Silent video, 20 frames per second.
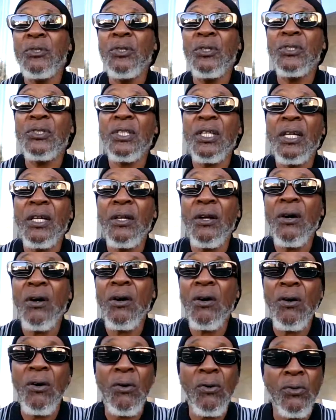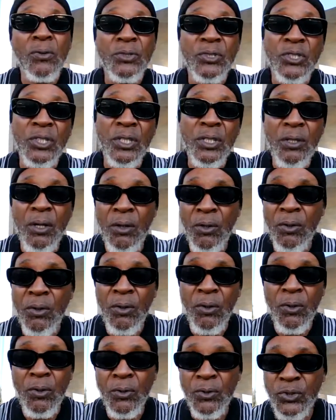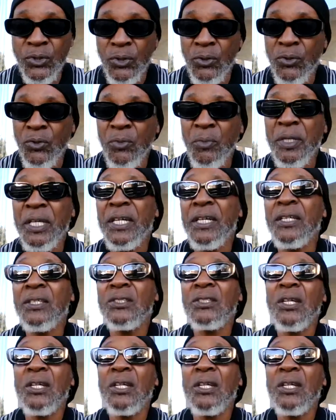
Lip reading: are saying, oh, OG, oh, old school, man.